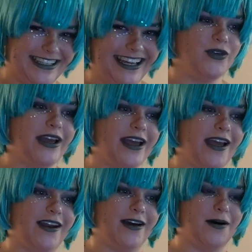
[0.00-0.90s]
You
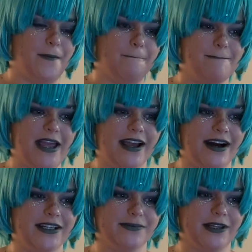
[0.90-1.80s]
can make
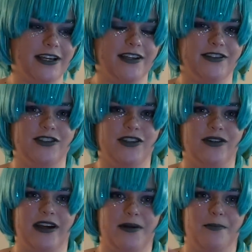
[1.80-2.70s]
cosplays, you
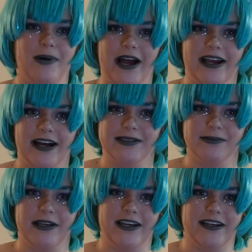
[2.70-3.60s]
can buy
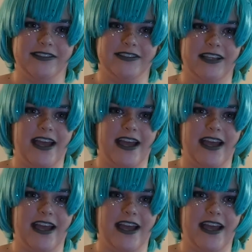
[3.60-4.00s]
cosplays,